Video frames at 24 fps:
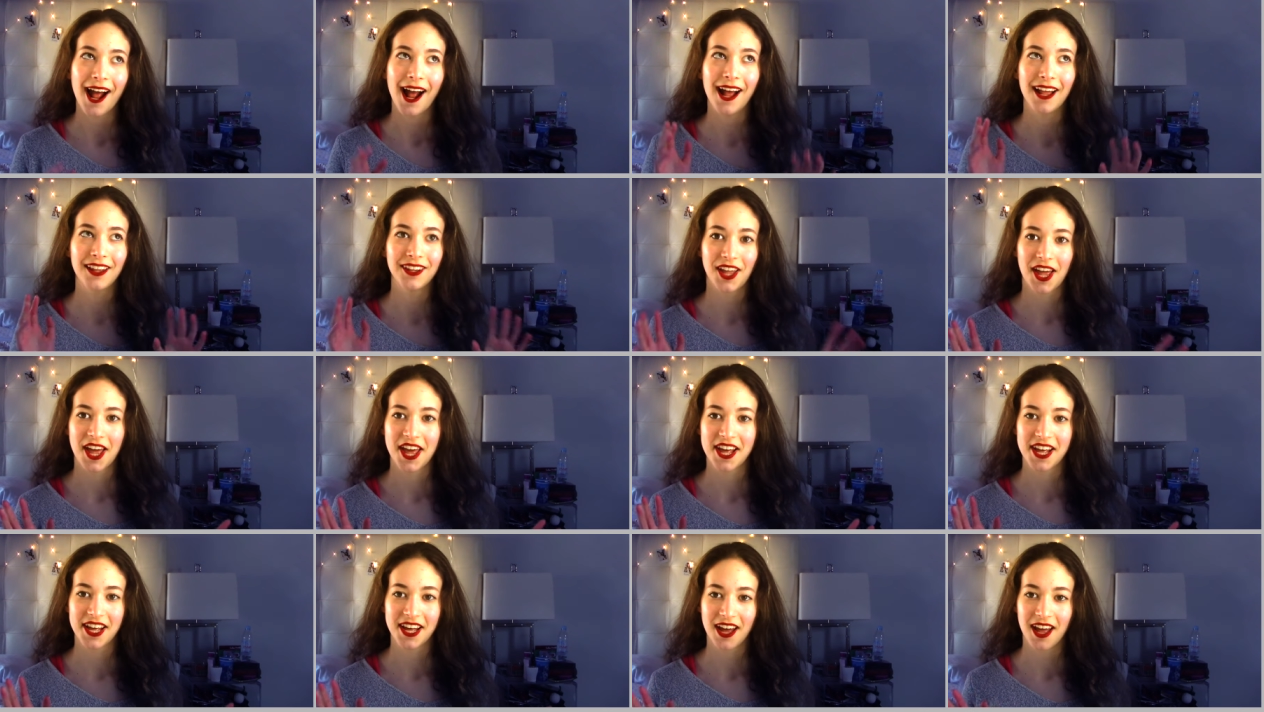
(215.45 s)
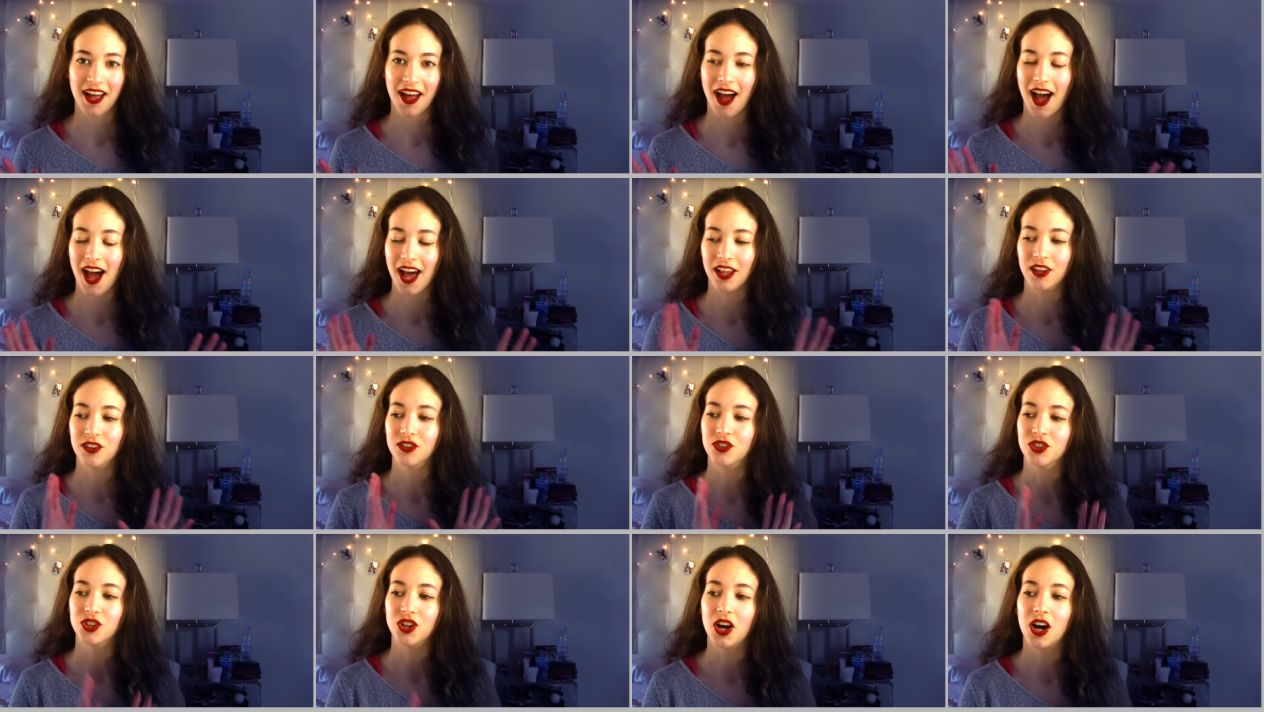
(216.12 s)
like I
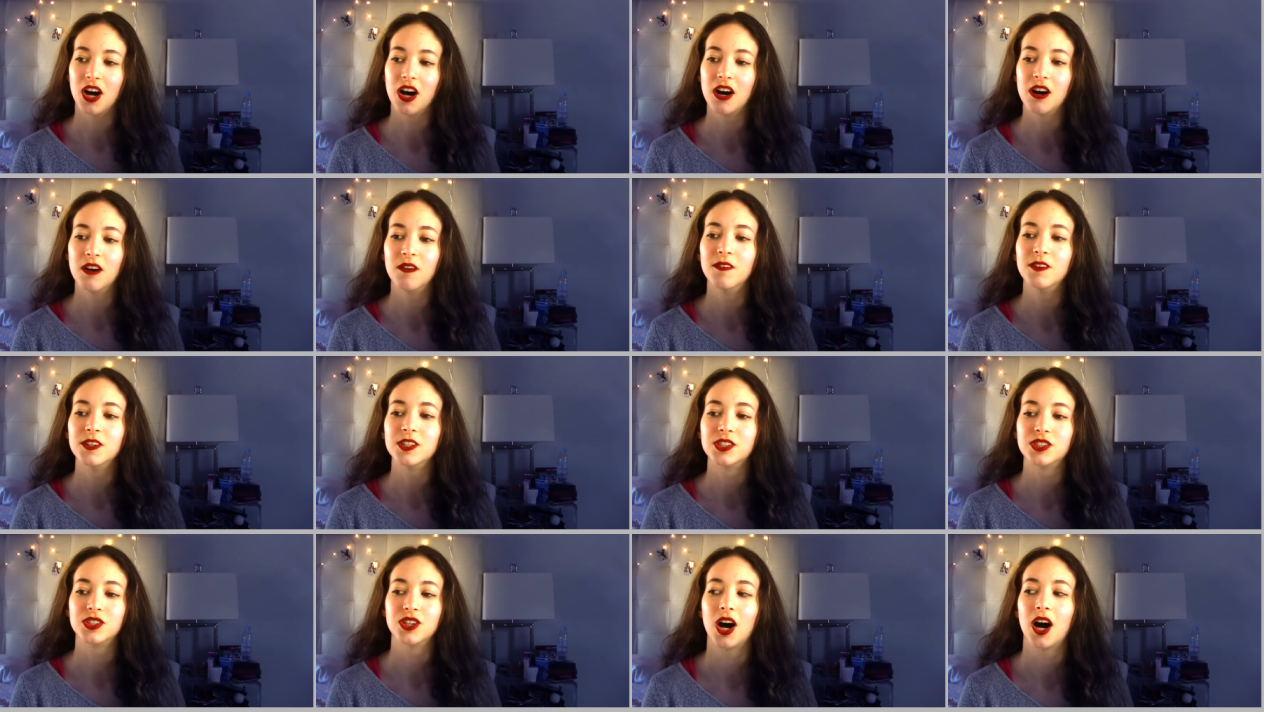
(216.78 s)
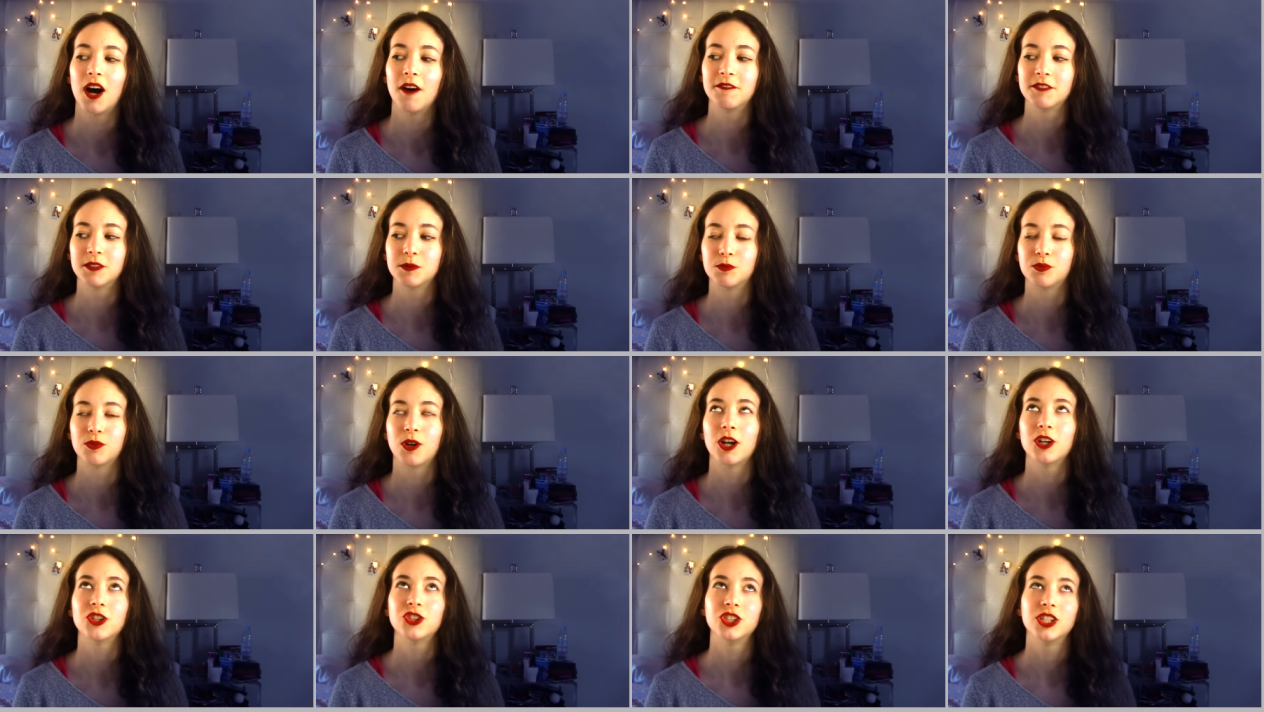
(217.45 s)
love soft
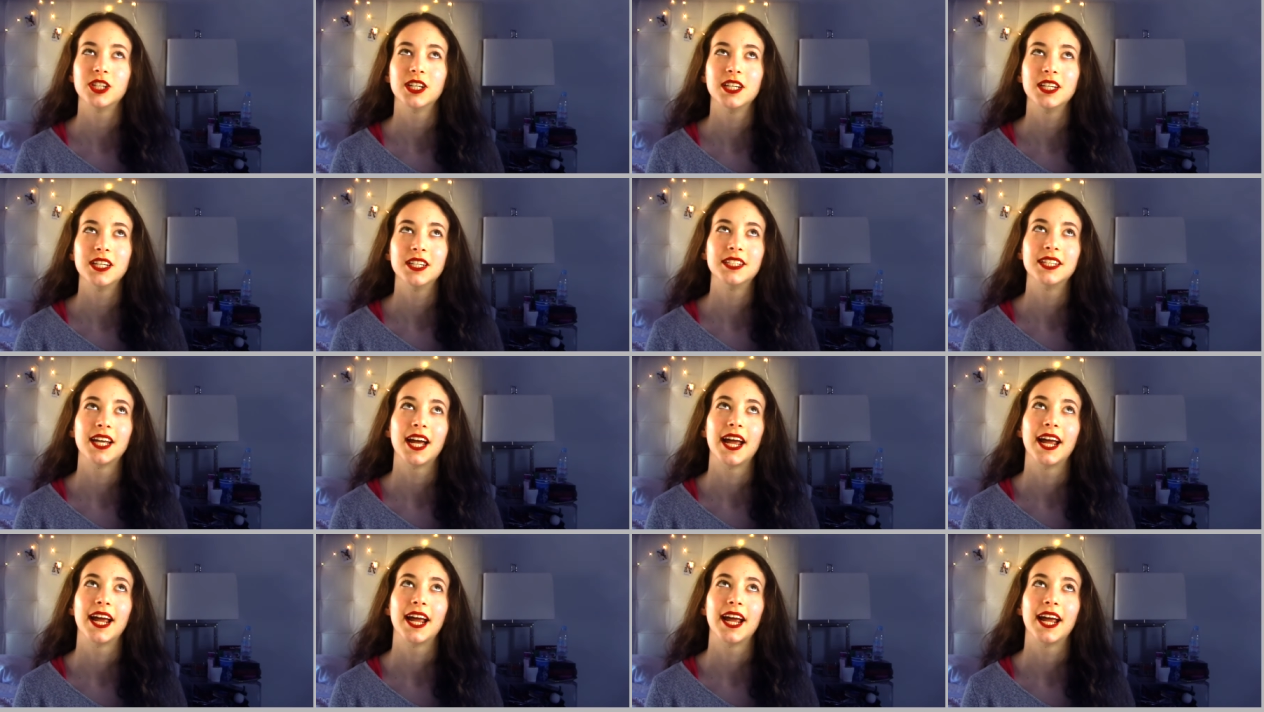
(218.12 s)
brushes